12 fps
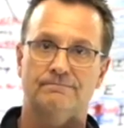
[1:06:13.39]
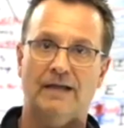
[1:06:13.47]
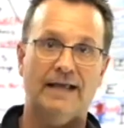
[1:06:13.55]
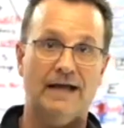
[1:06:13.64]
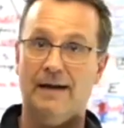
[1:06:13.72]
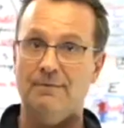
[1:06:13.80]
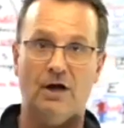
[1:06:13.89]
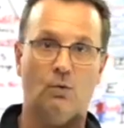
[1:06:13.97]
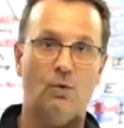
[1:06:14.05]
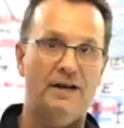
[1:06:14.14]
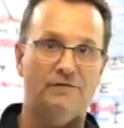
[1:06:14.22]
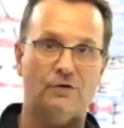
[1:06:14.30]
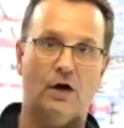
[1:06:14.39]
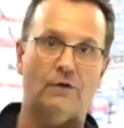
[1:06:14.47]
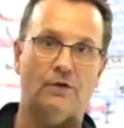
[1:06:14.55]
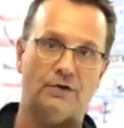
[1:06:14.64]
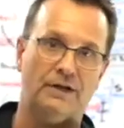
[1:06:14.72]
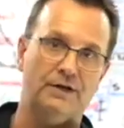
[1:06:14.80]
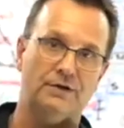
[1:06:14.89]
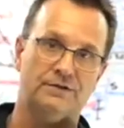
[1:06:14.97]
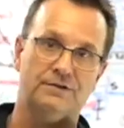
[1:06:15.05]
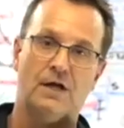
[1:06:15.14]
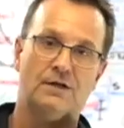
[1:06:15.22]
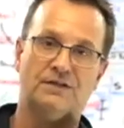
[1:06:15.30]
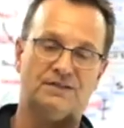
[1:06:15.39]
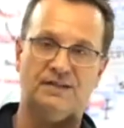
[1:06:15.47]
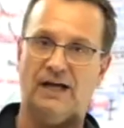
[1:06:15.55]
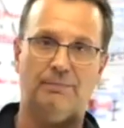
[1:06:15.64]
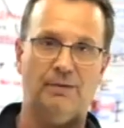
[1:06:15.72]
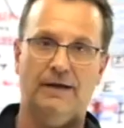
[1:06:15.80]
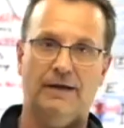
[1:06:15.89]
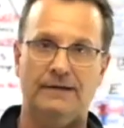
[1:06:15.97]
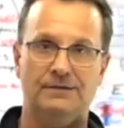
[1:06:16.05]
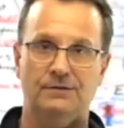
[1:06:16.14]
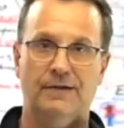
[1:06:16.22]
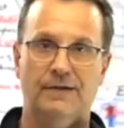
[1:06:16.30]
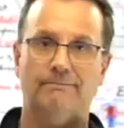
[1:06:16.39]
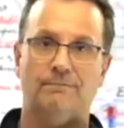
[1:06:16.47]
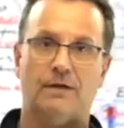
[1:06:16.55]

And I'm not waiting for other leaders to step in and do that.